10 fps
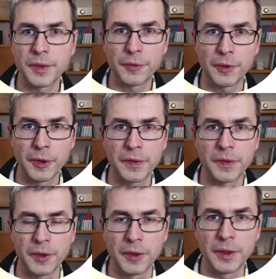the,
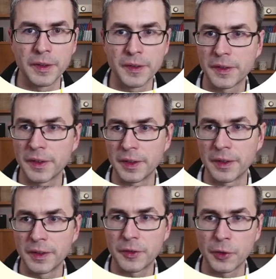first, the earliest
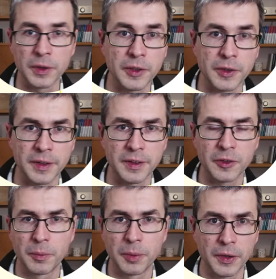uh, strongly
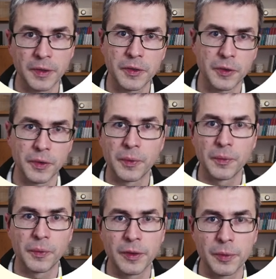connected components to the
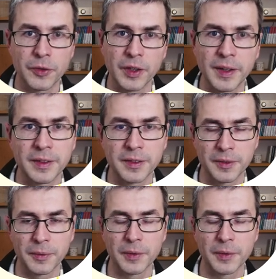ones which are later,